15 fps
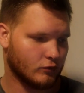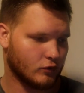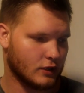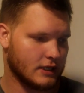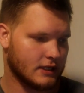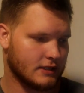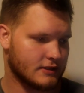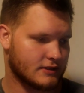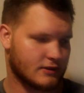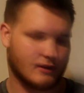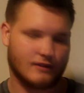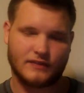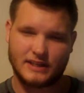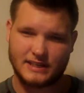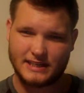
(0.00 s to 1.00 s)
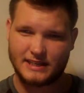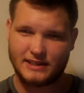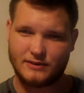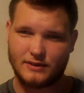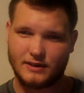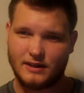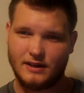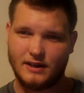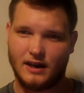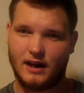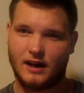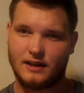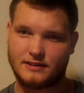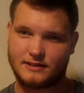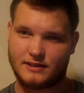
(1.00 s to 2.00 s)
We sort of continued
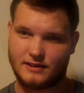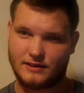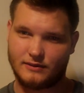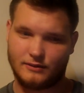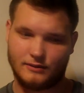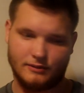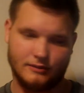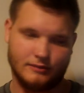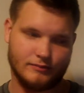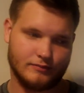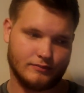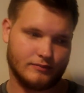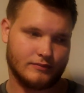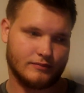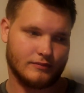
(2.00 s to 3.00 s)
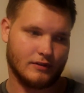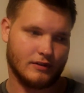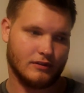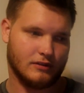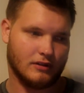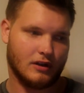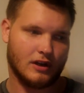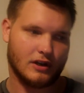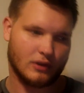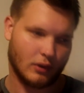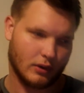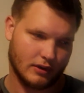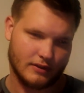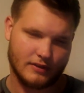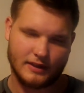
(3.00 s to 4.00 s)
on to the whole law and
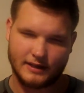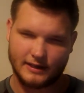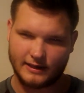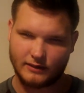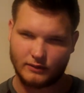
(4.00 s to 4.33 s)
order thing